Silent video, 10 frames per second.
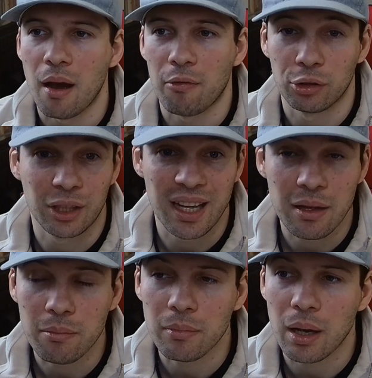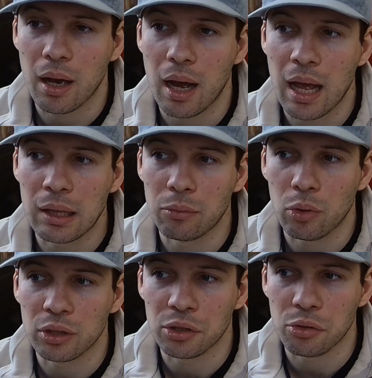for the game, and
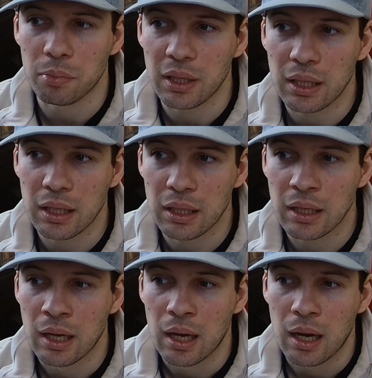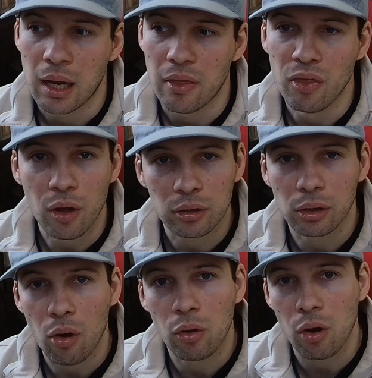want it to be not
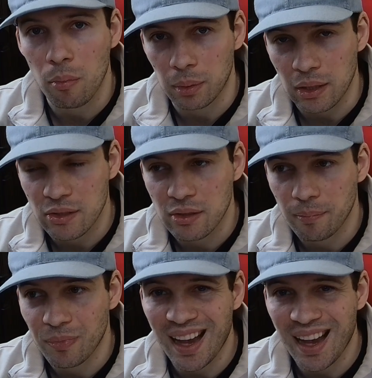low complex.